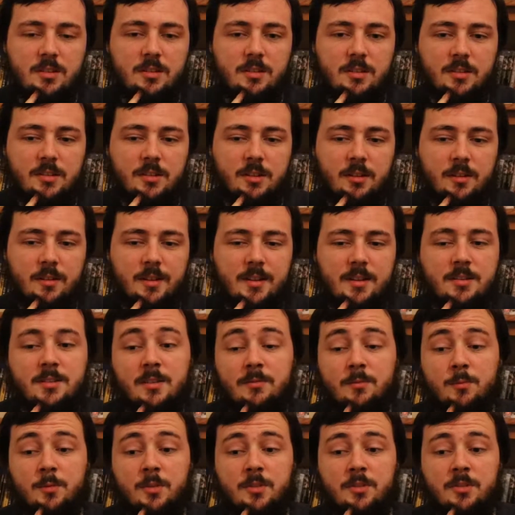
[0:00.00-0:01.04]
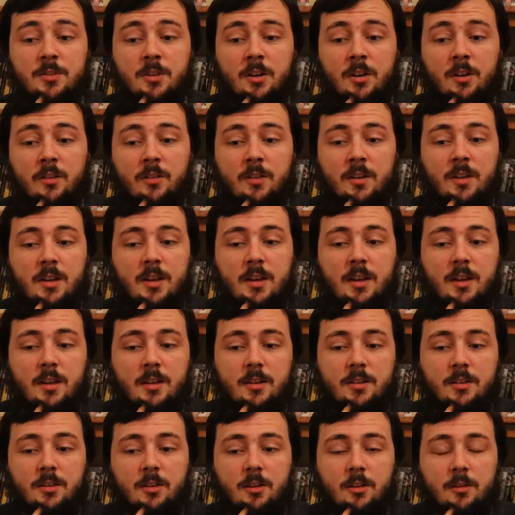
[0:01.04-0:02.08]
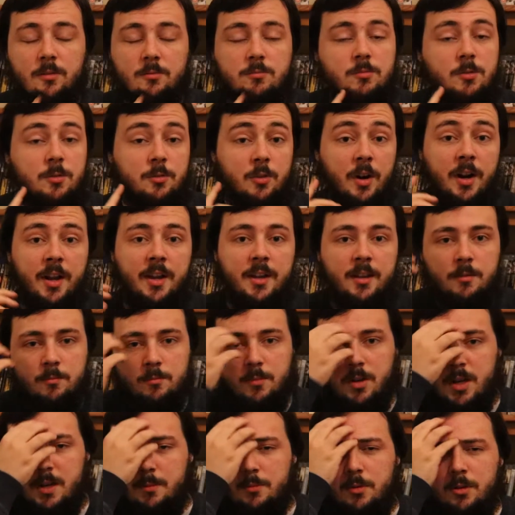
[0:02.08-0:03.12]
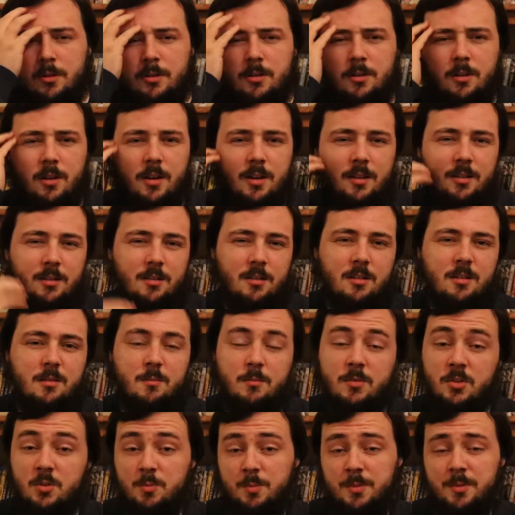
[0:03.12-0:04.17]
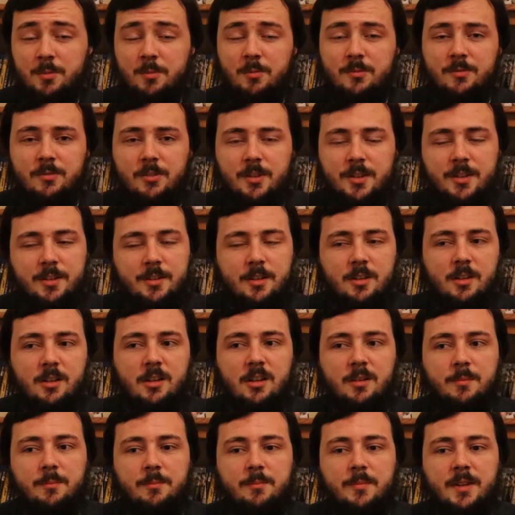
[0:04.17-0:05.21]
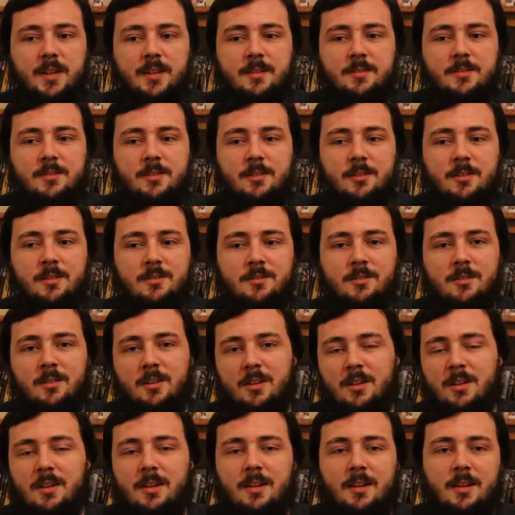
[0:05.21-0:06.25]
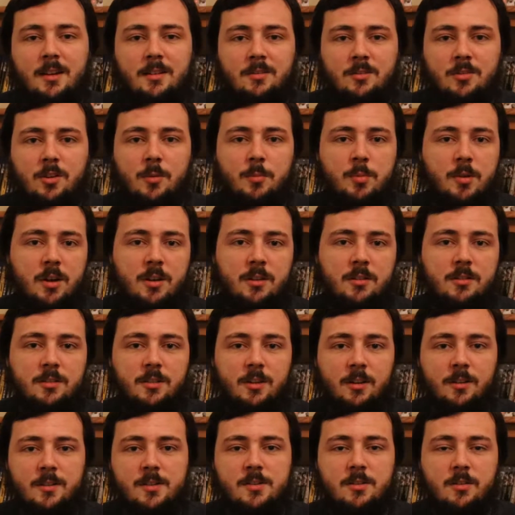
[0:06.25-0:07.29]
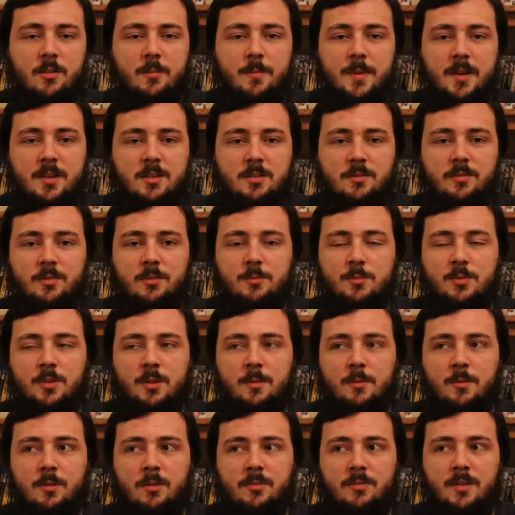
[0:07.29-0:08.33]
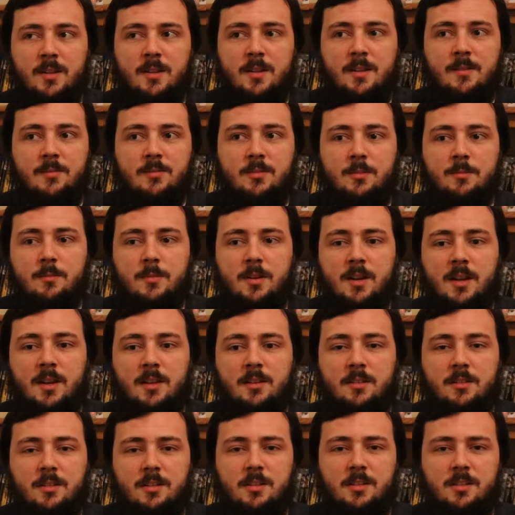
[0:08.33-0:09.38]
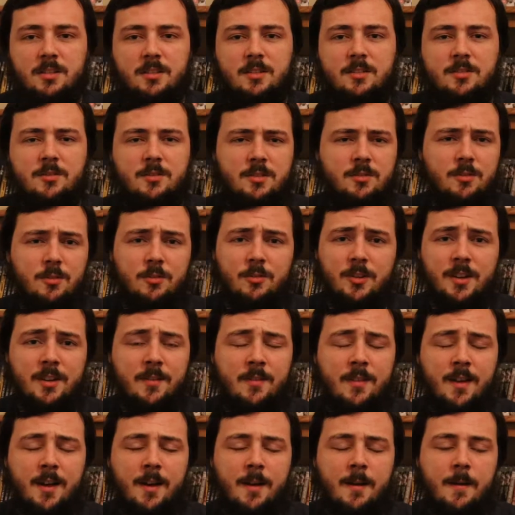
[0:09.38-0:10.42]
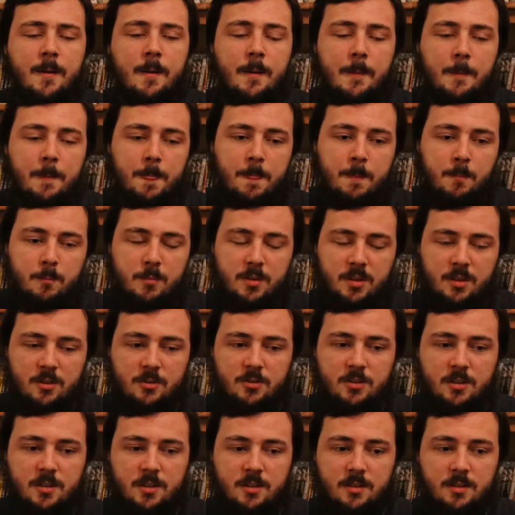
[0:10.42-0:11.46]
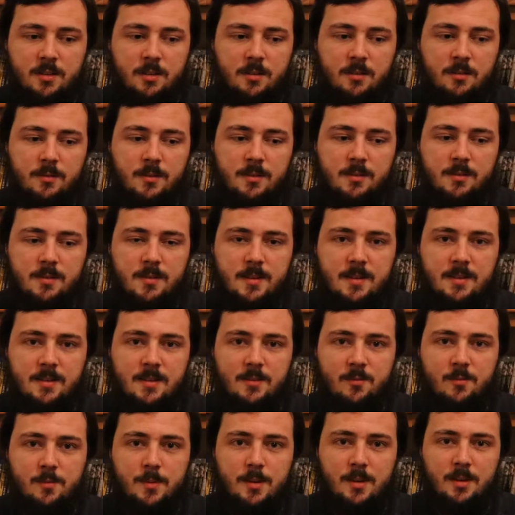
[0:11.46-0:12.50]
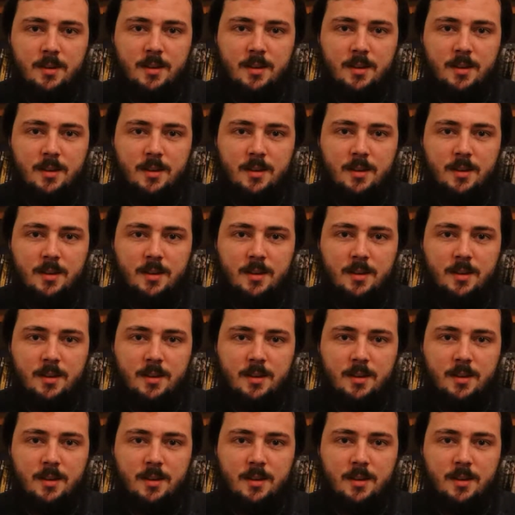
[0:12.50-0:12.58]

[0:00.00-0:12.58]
He's giving ones that aren't, great and mind blowing, like Mission Impossible 3, and he's not. Top Gun, is not the best of films. I'm not a fan of that film, and he's not great in that. But usually, there's never been a